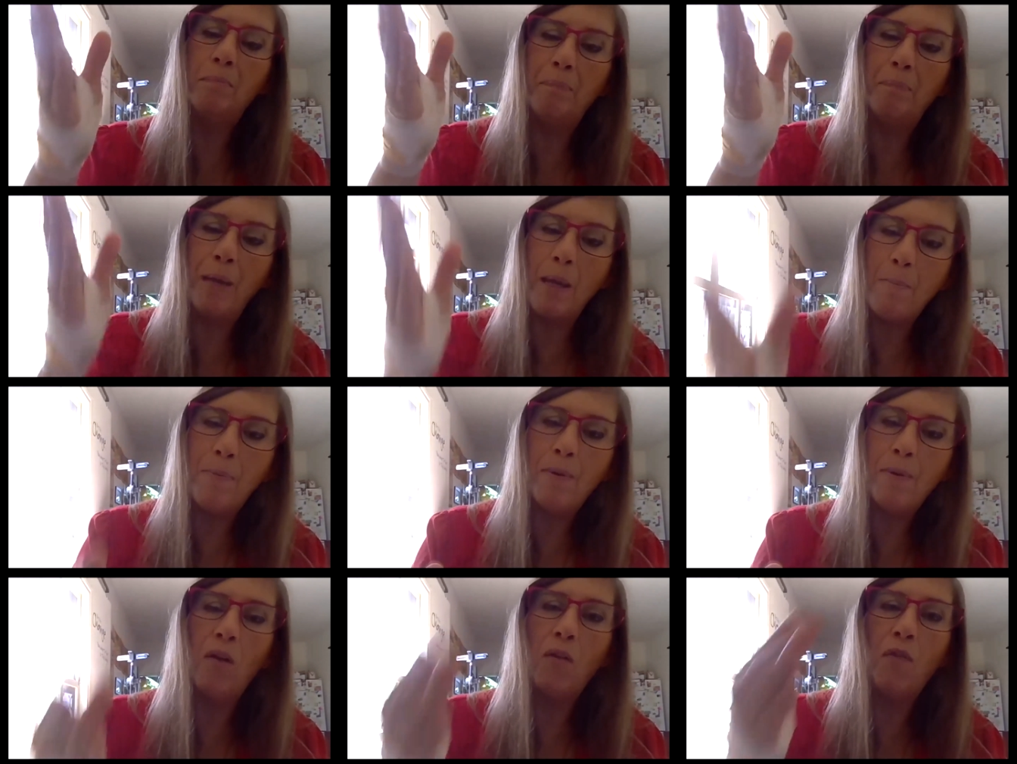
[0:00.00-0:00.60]

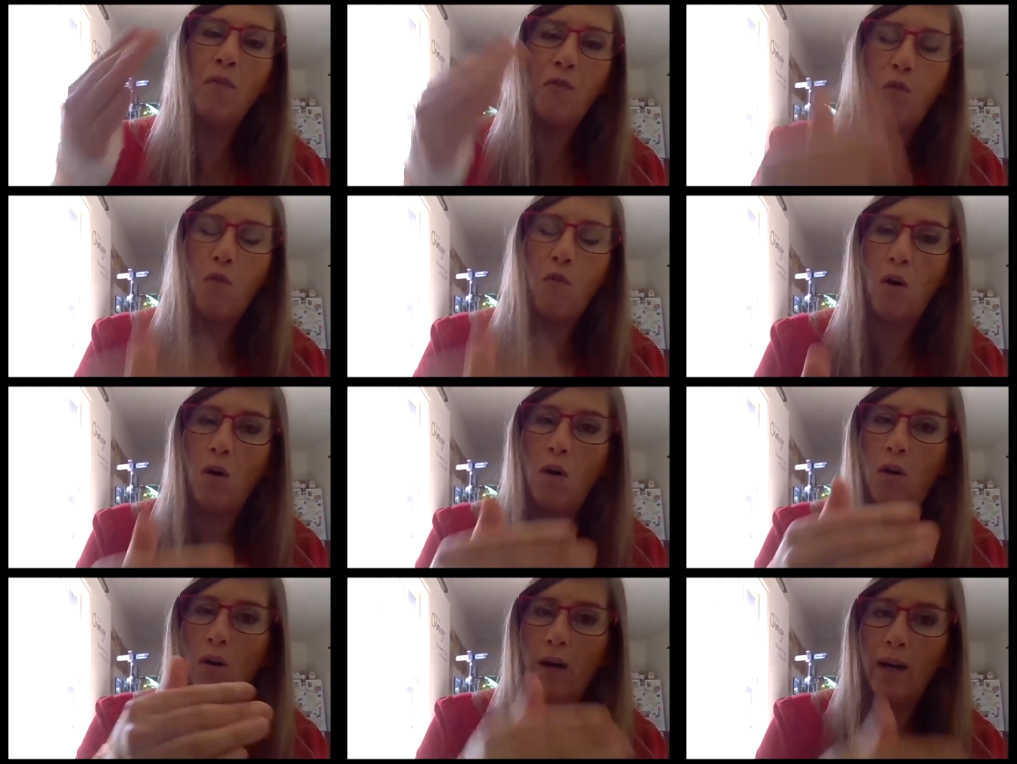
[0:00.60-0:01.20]
people
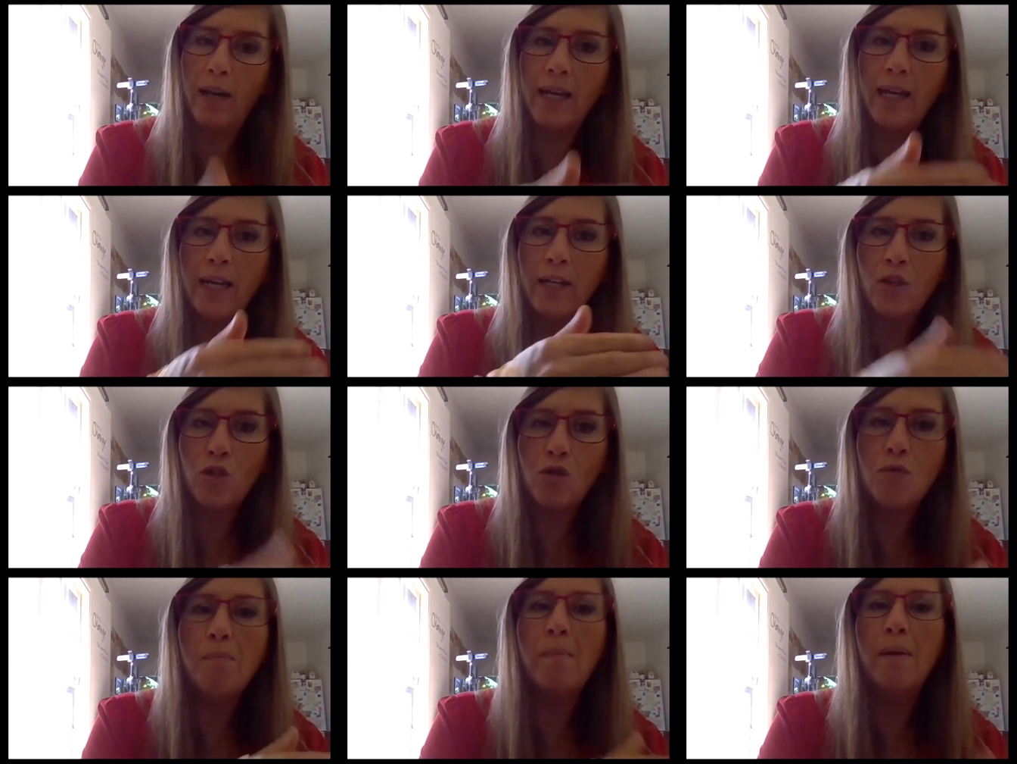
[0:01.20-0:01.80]
for
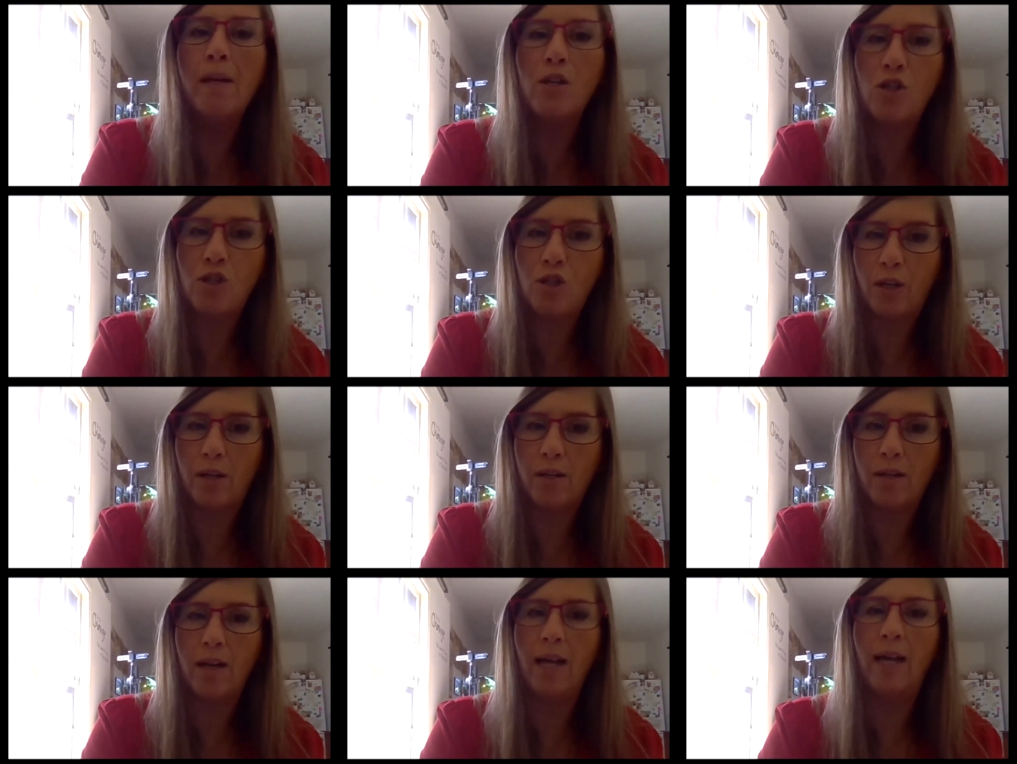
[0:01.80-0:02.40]
each
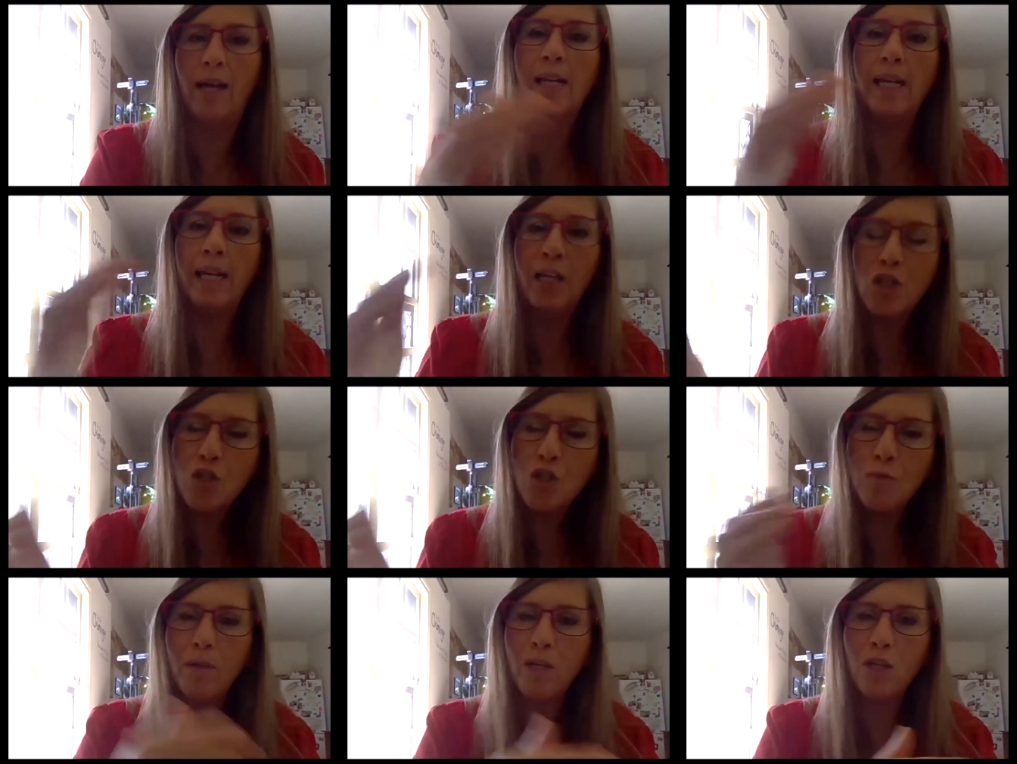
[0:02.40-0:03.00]
mission, and
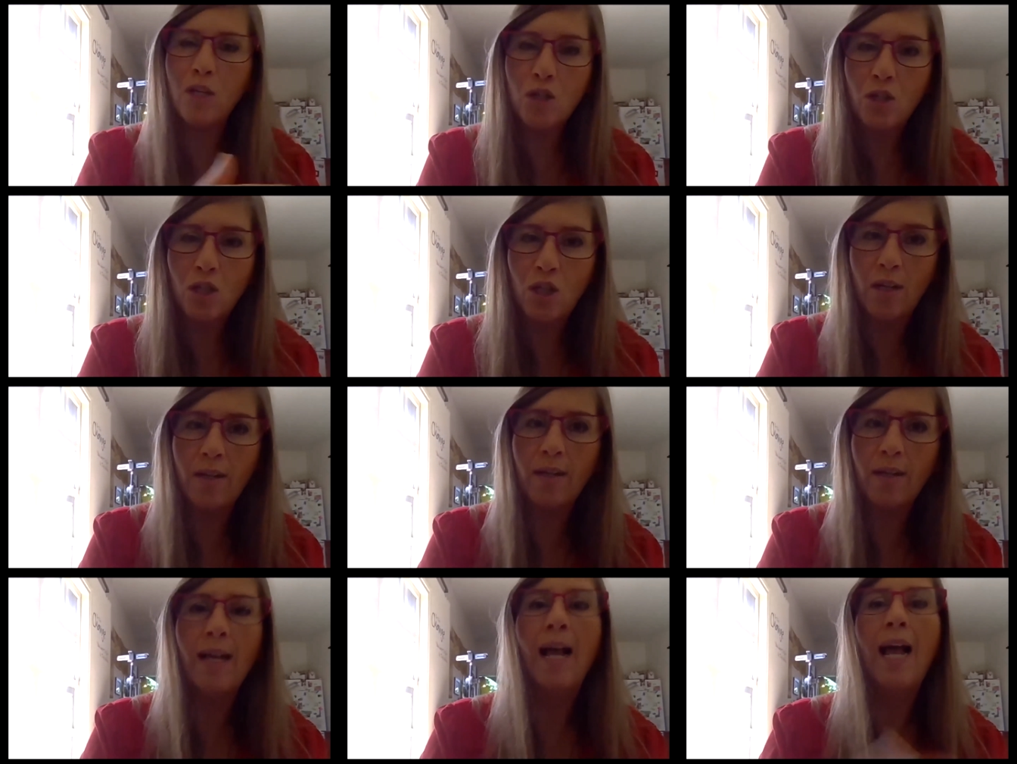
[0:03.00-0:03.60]
each
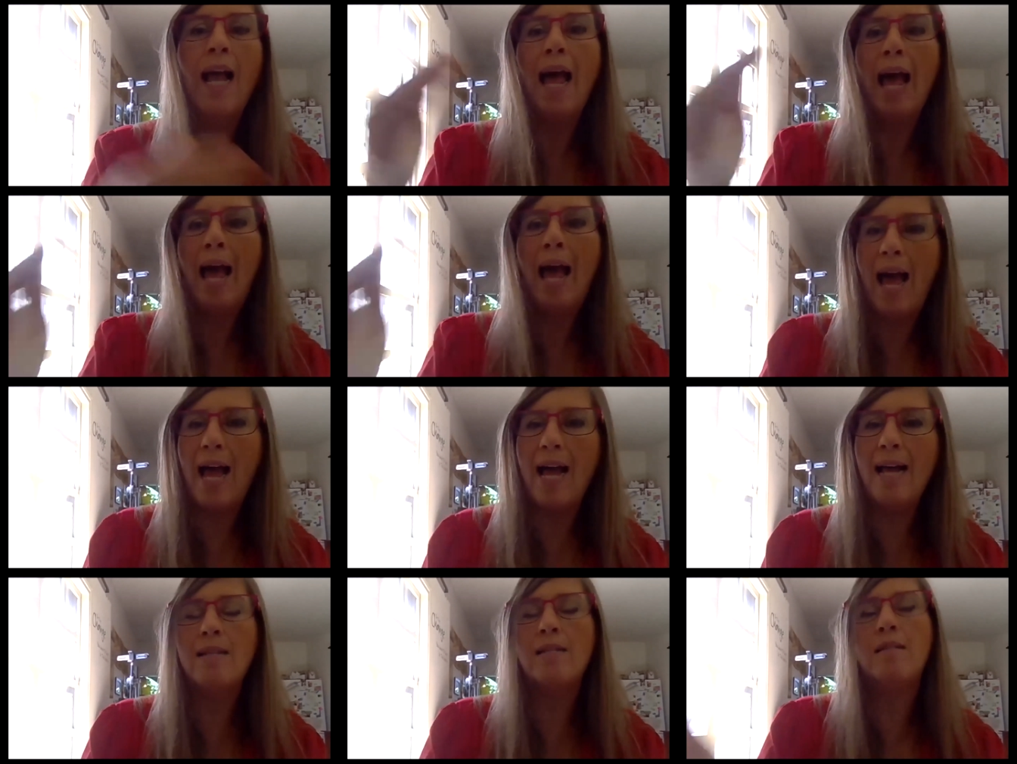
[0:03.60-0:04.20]
mission
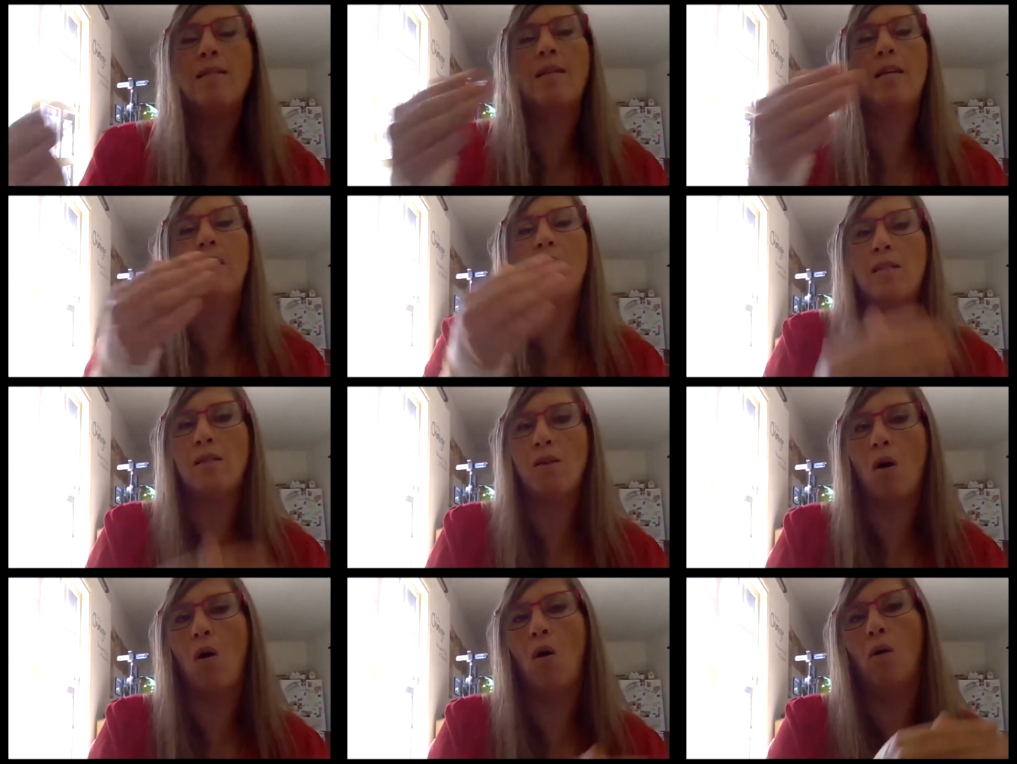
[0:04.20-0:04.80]
has
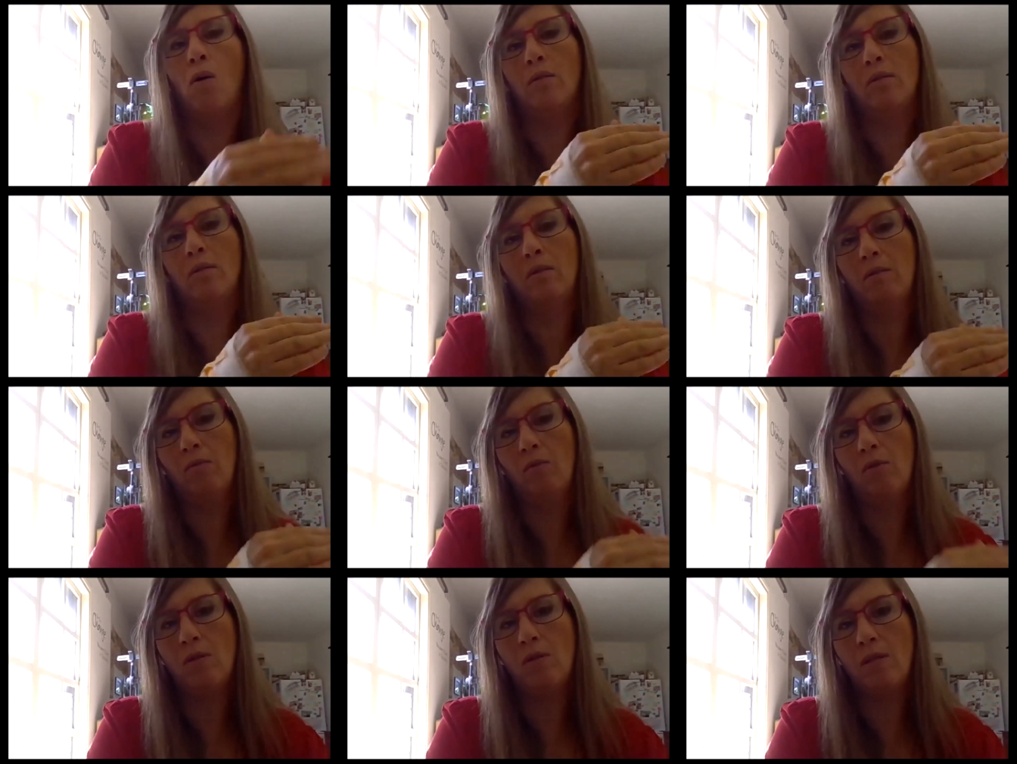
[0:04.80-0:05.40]
its own
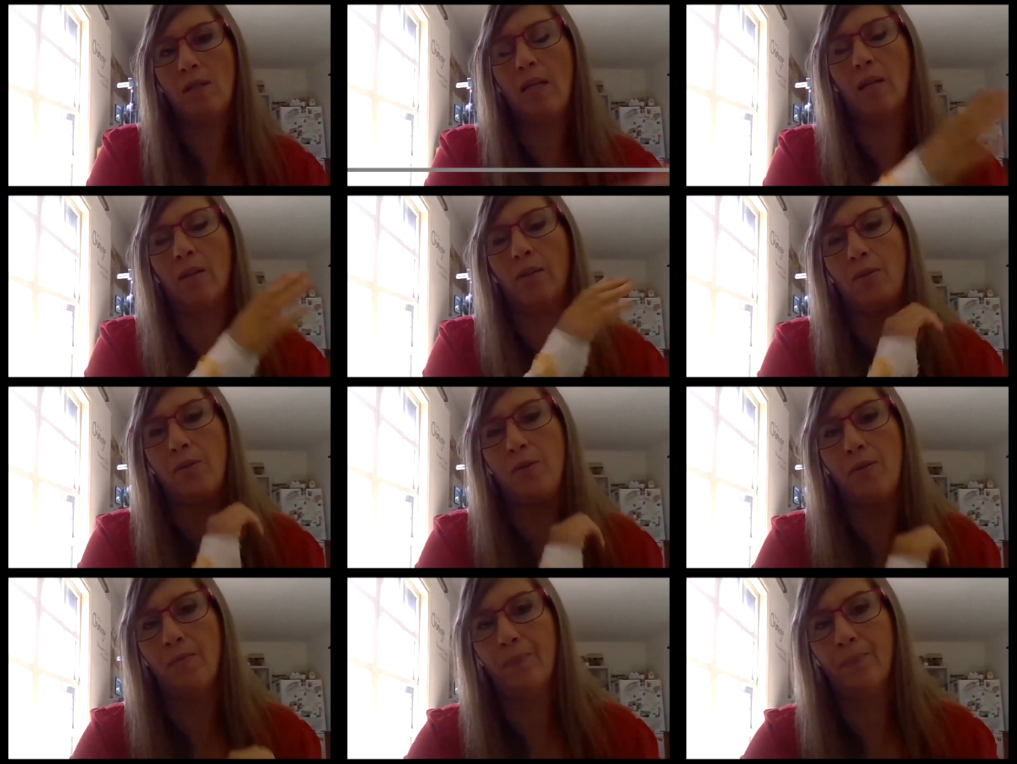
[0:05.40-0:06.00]

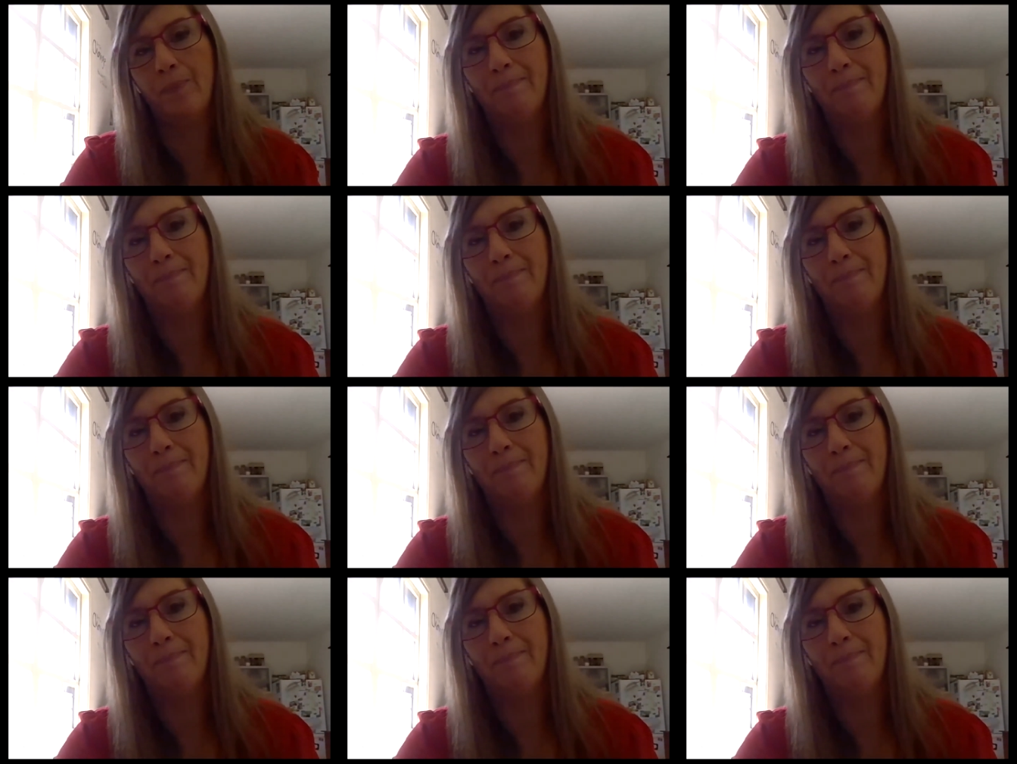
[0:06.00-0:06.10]
skills.